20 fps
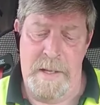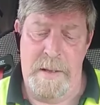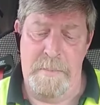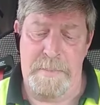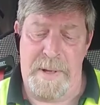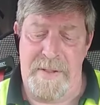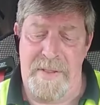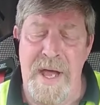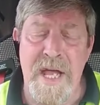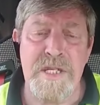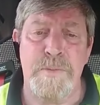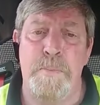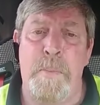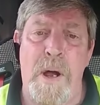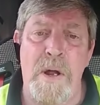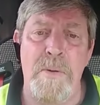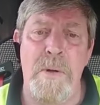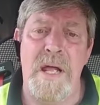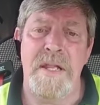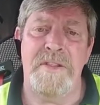But this
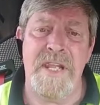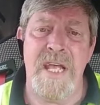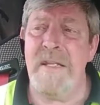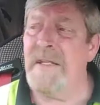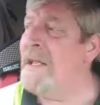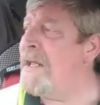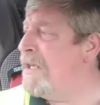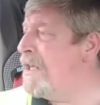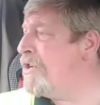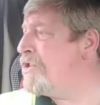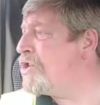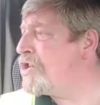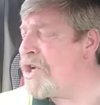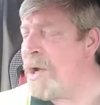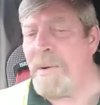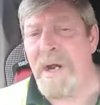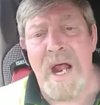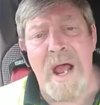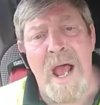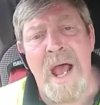boy, this
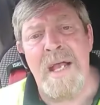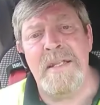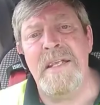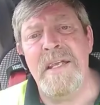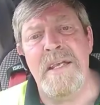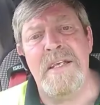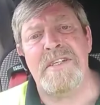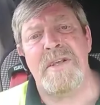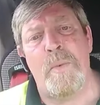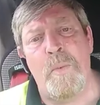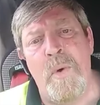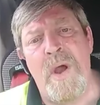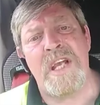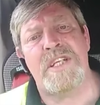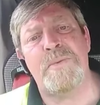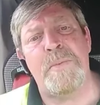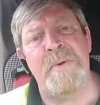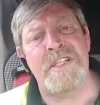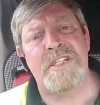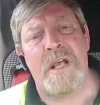shower of idiots at
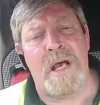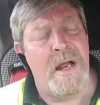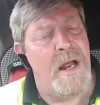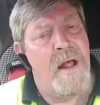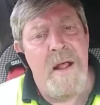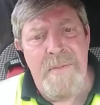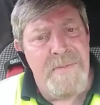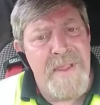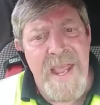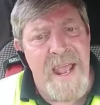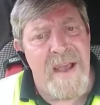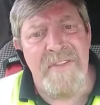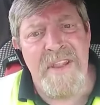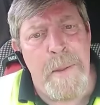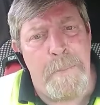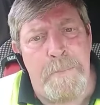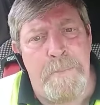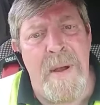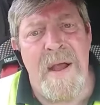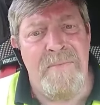Westminster, they
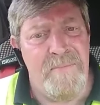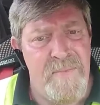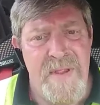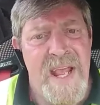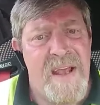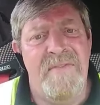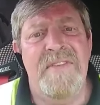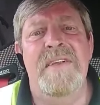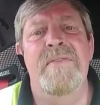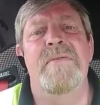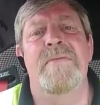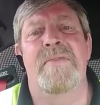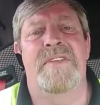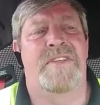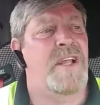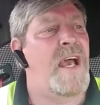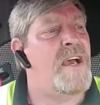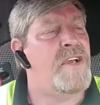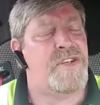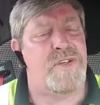haven't, they
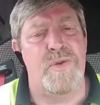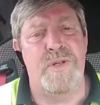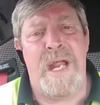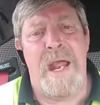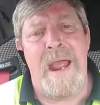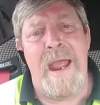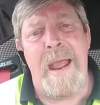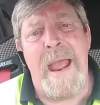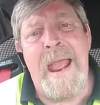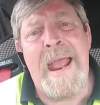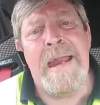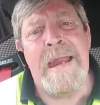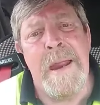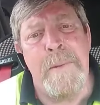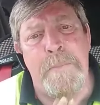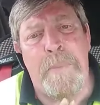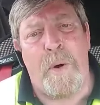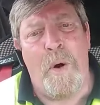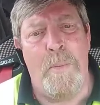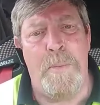haven't issued
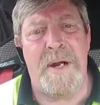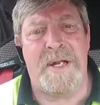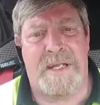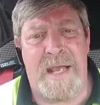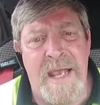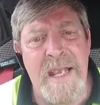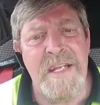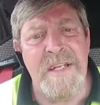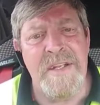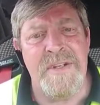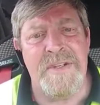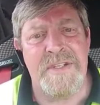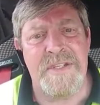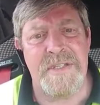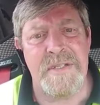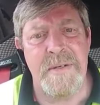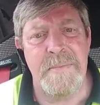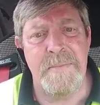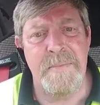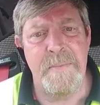any proper
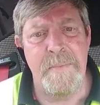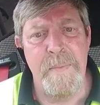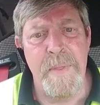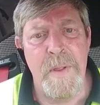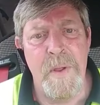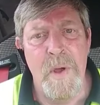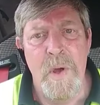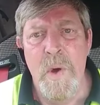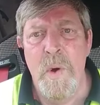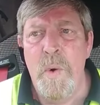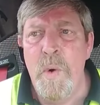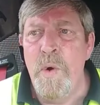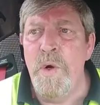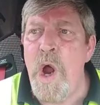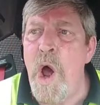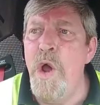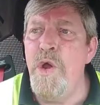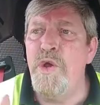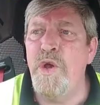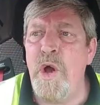guidance on
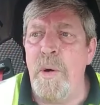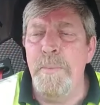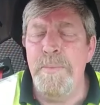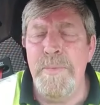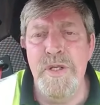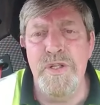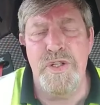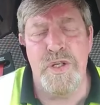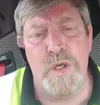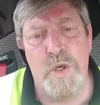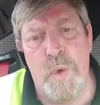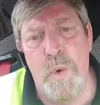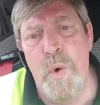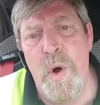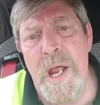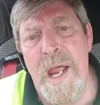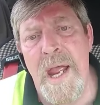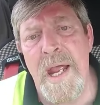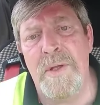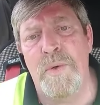how companies should
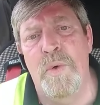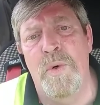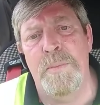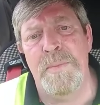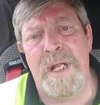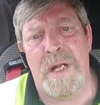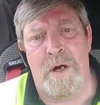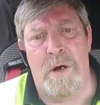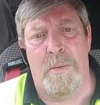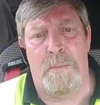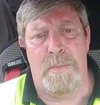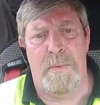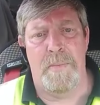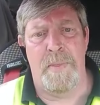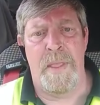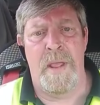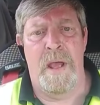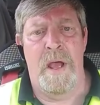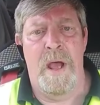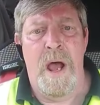go ahead opening up,
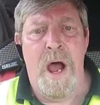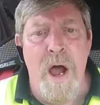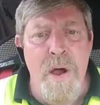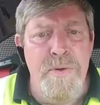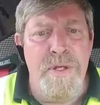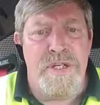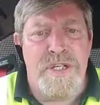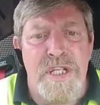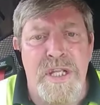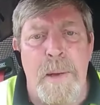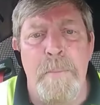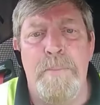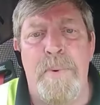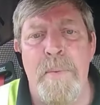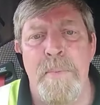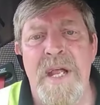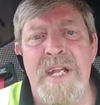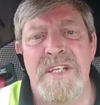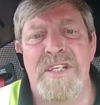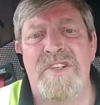how they should
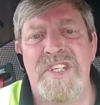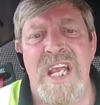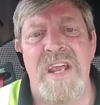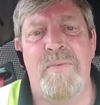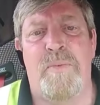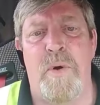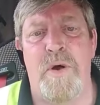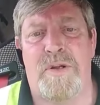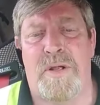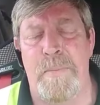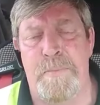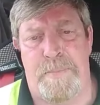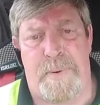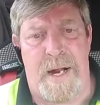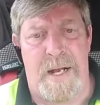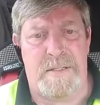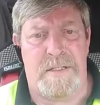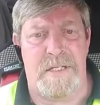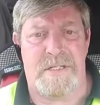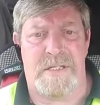implement safe working
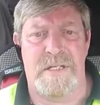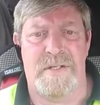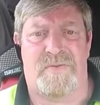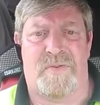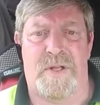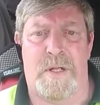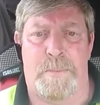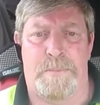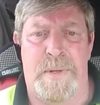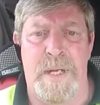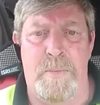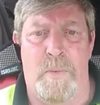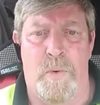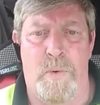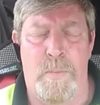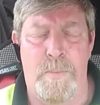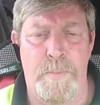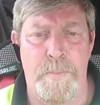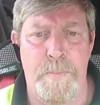practices for their people.